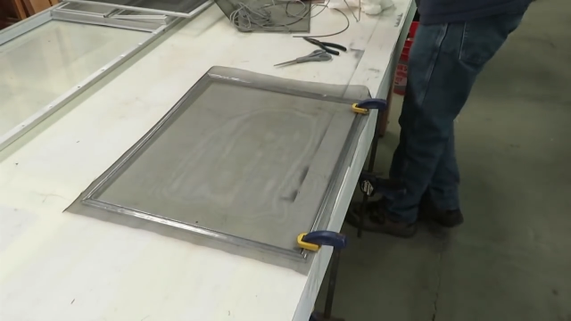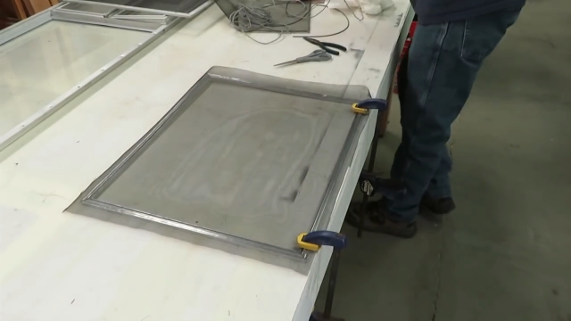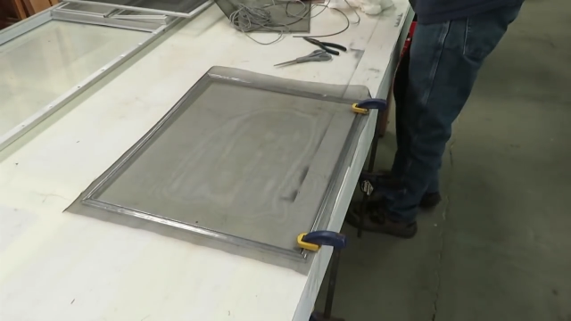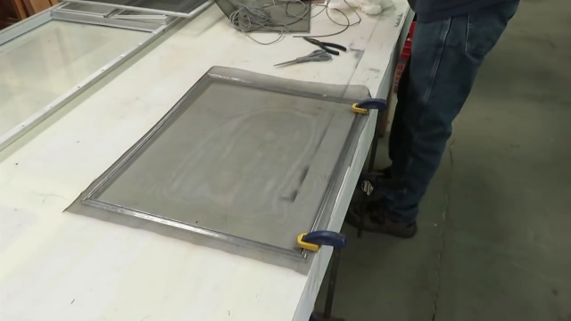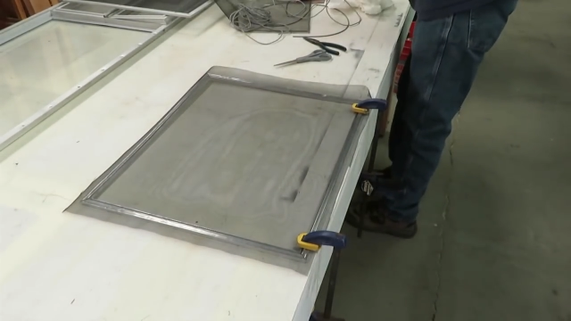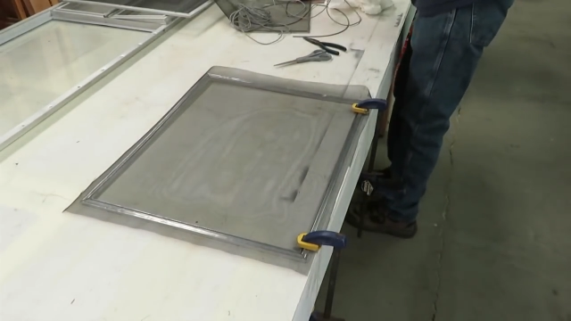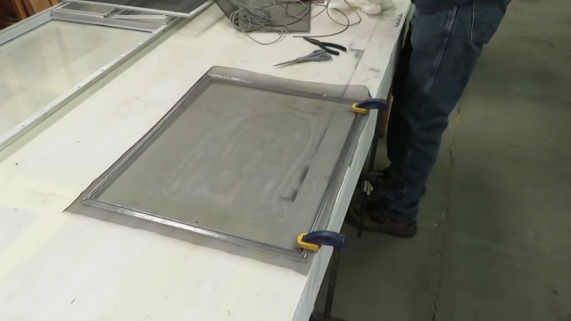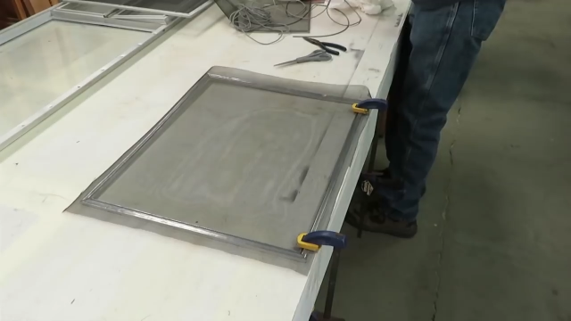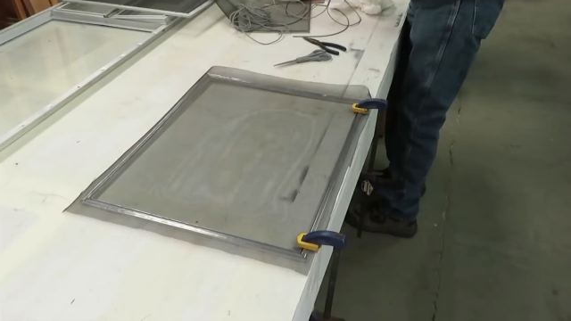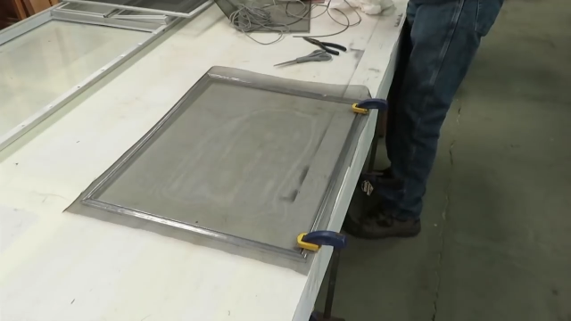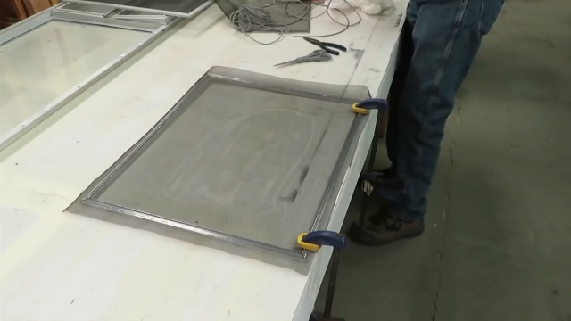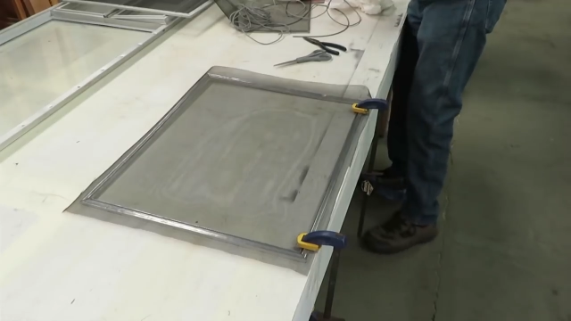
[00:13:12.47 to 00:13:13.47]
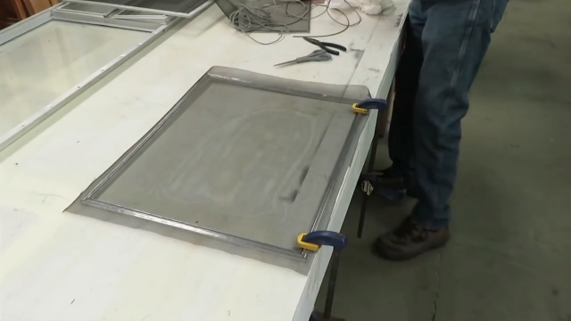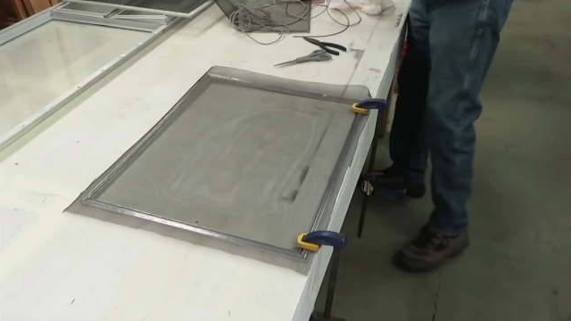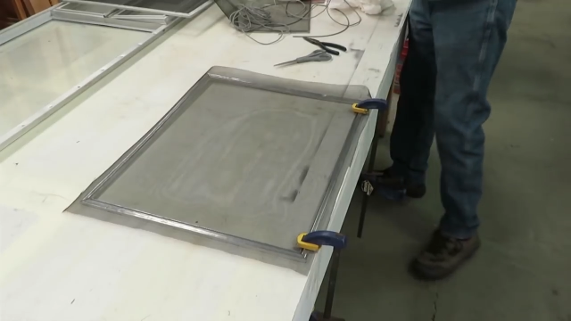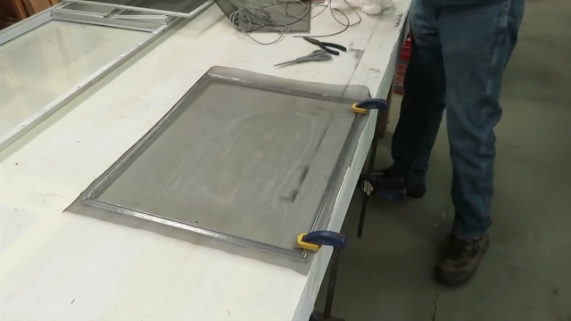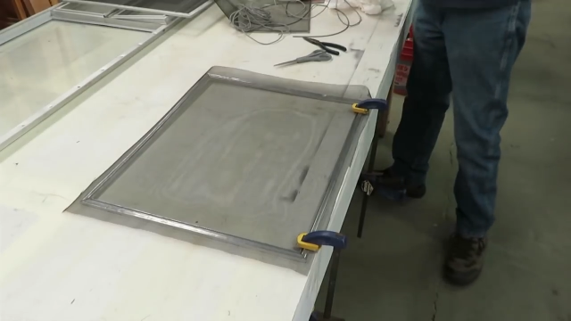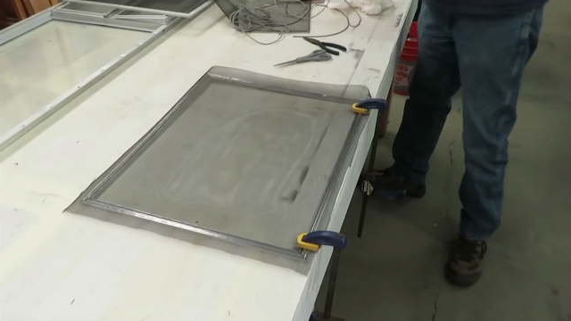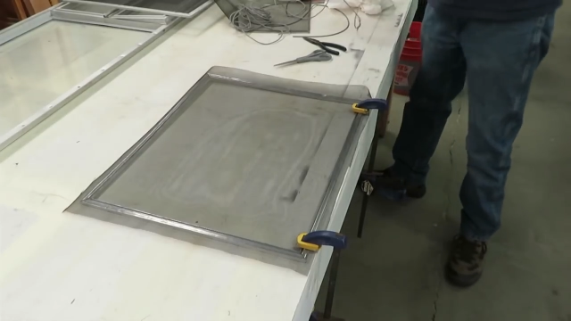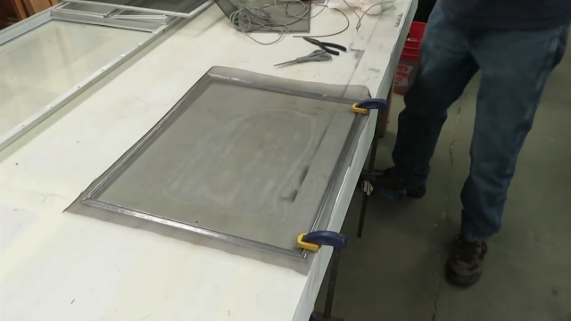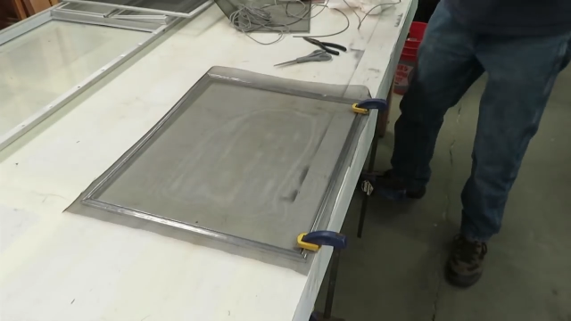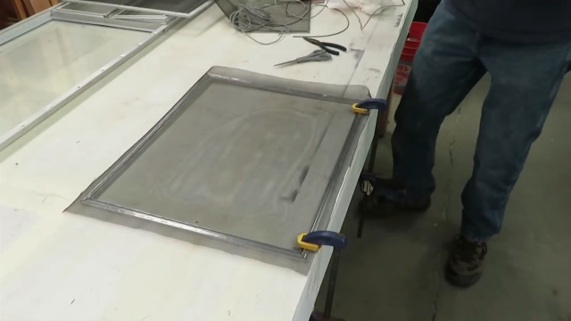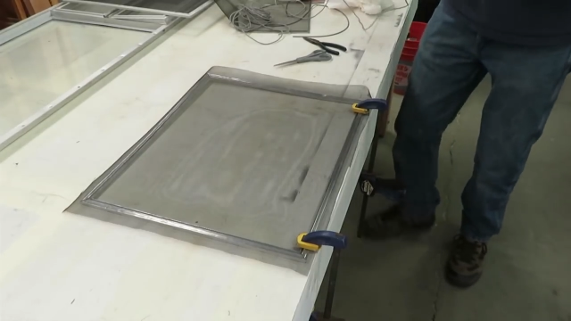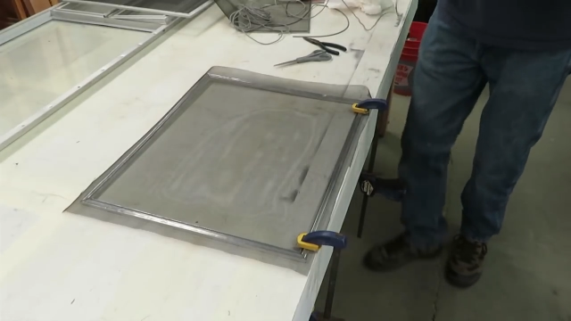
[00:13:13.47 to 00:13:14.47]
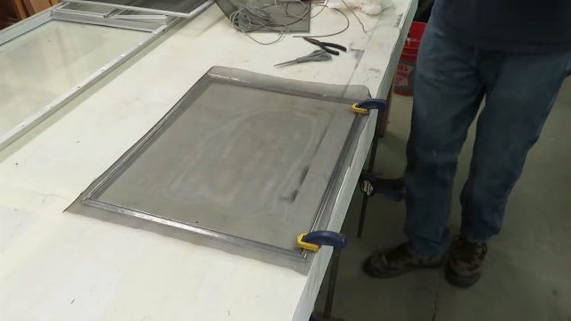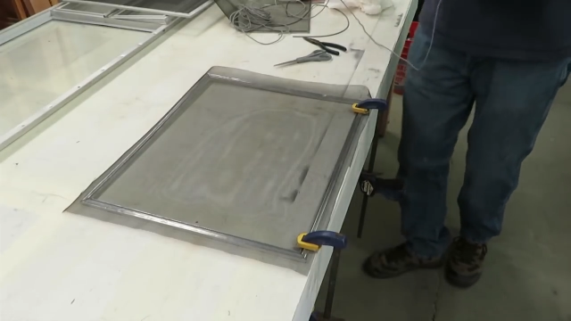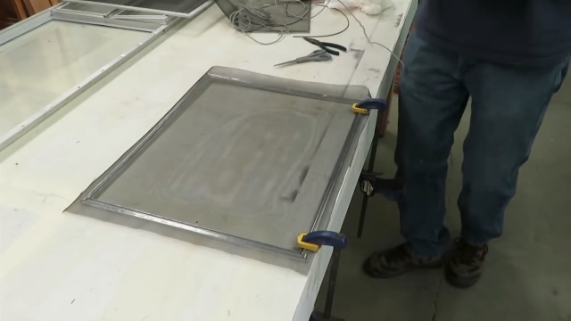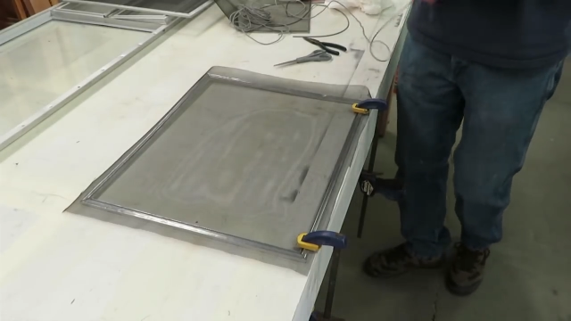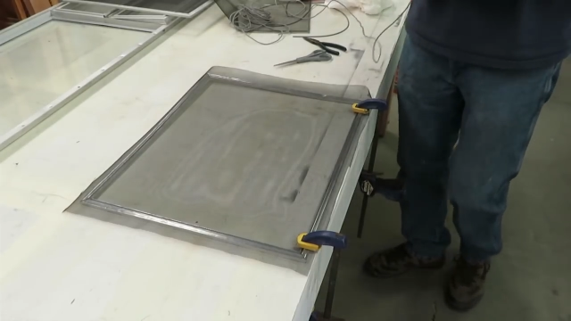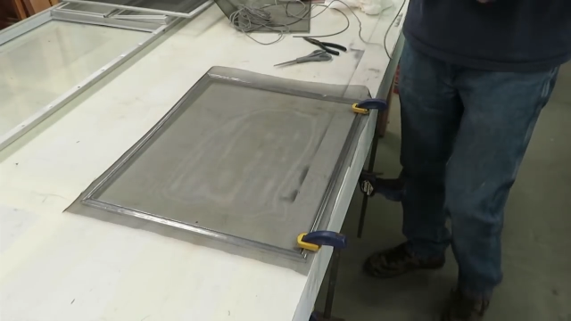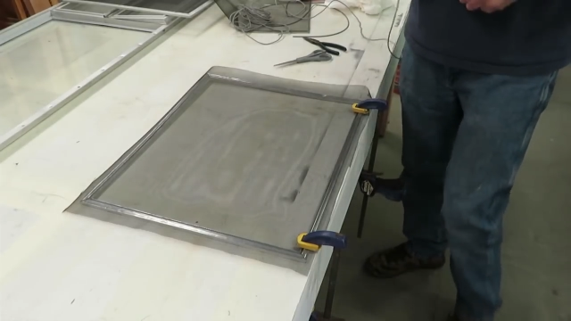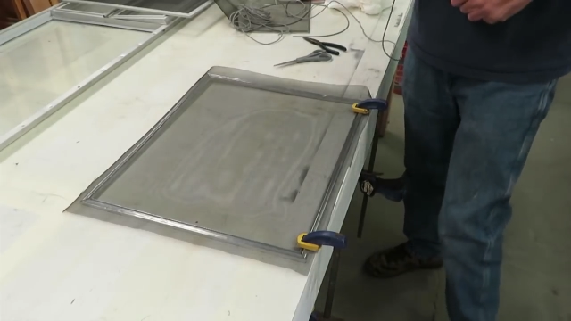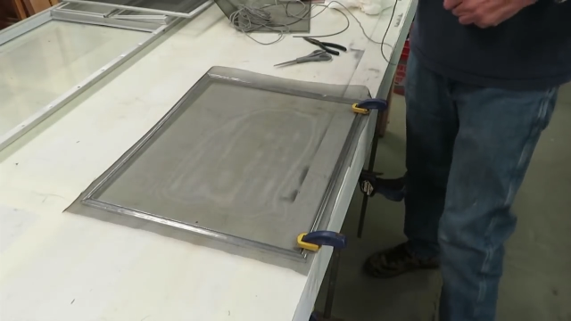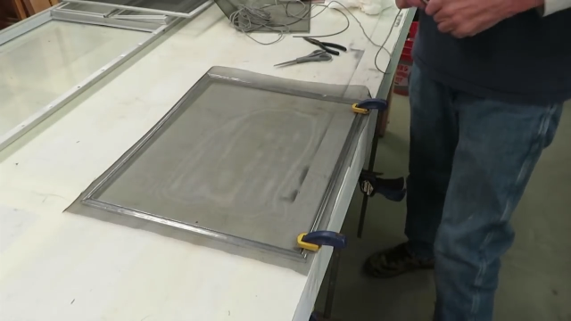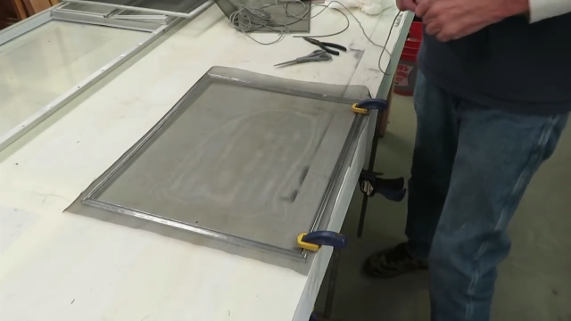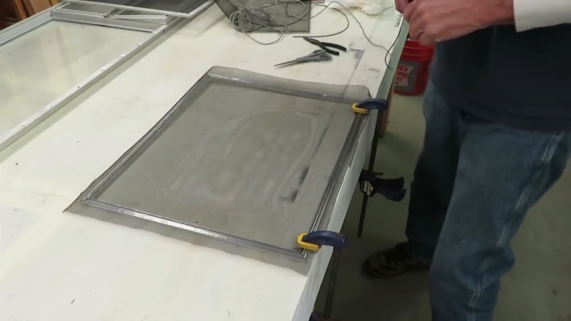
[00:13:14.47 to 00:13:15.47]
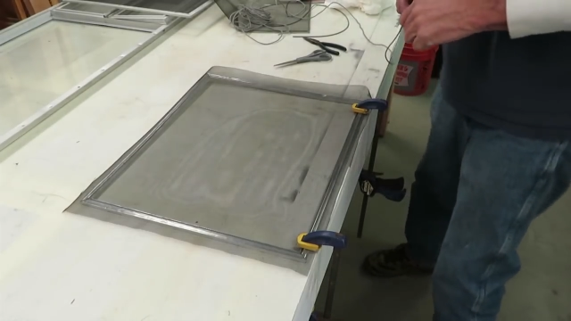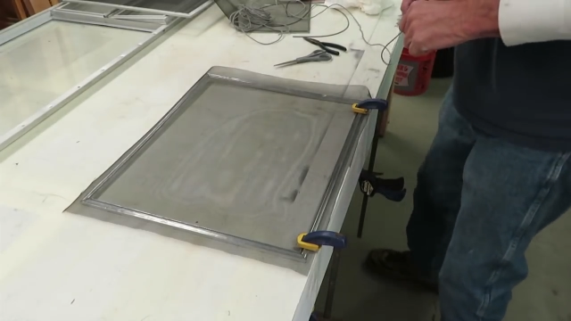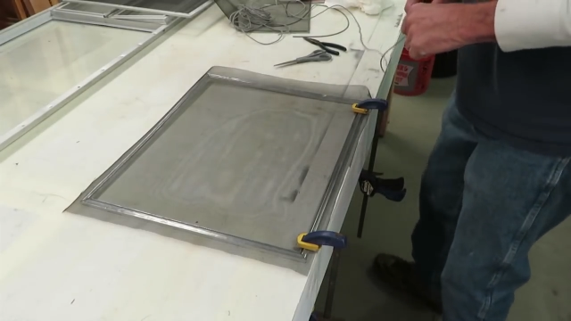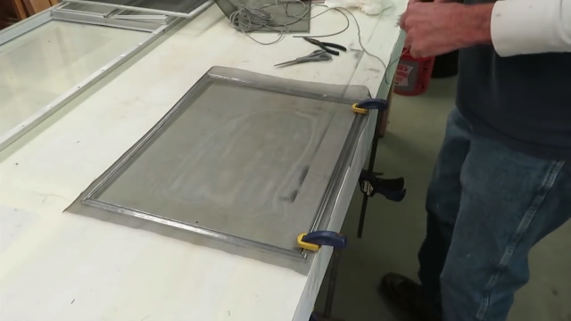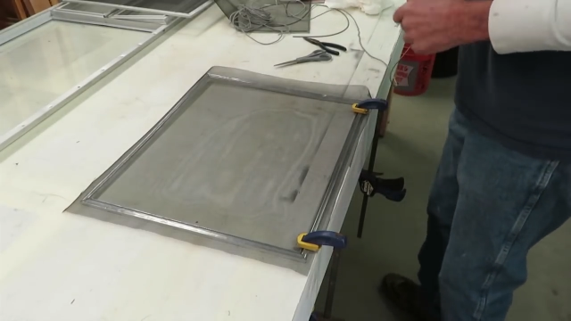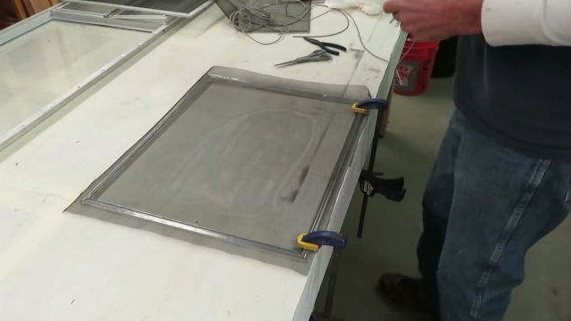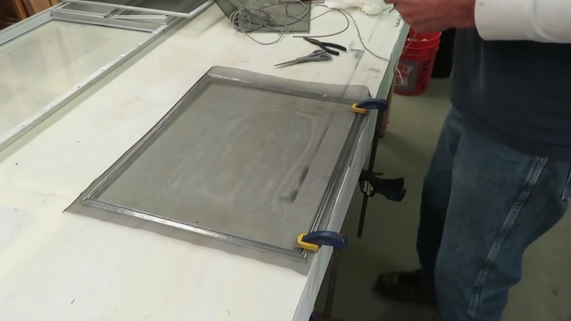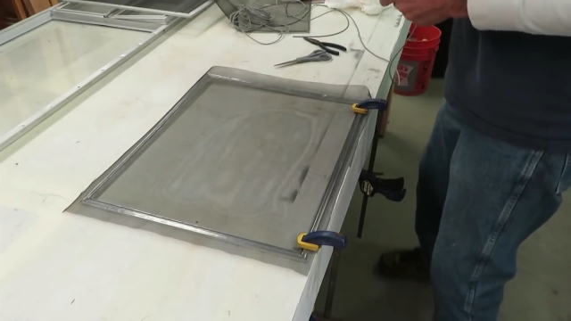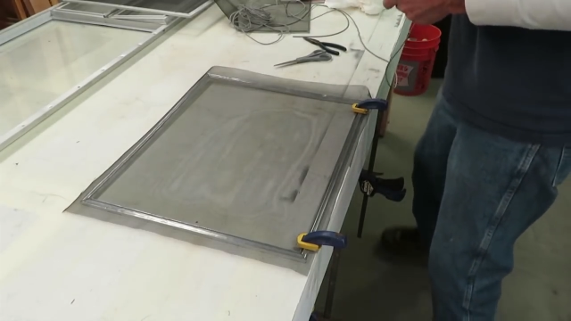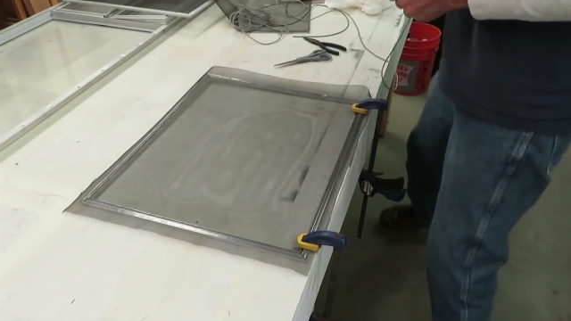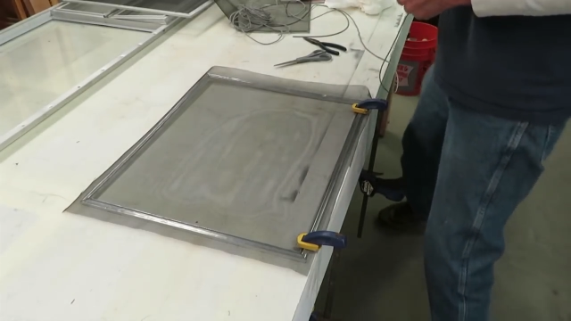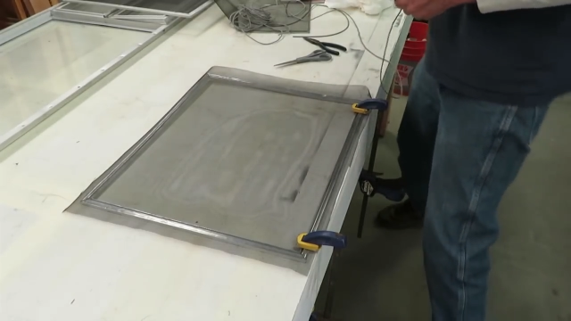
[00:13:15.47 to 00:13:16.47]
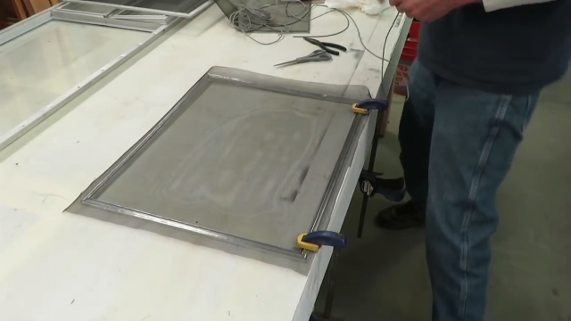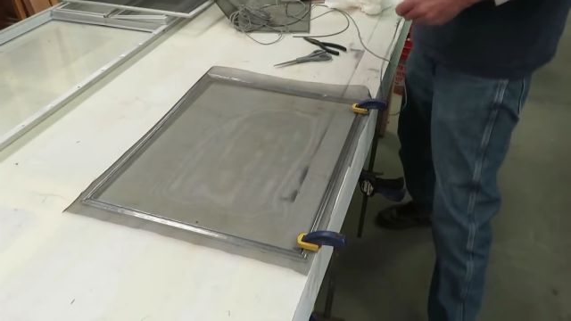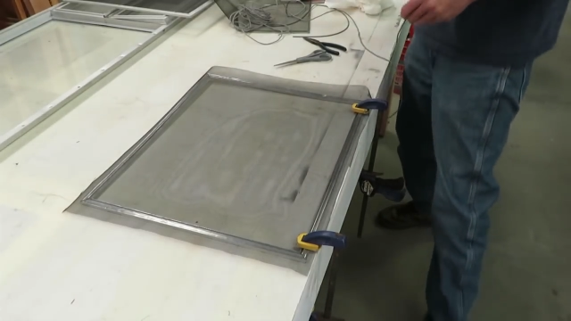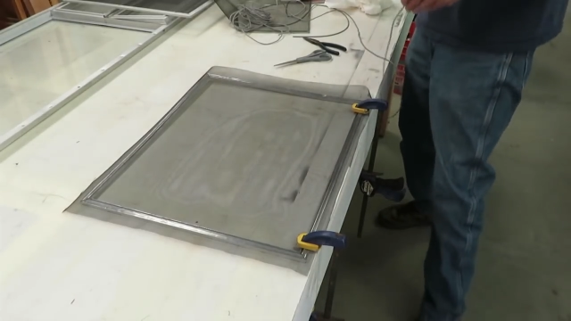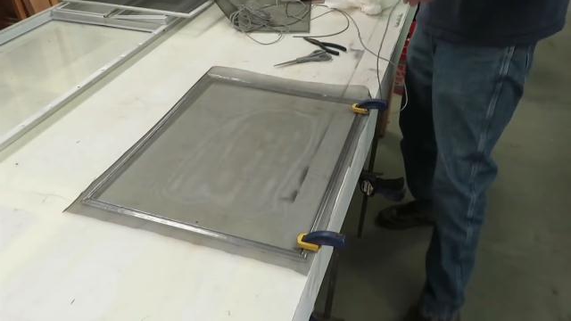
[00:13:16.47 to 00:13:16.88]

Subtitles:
Nobody's mouth can be seen.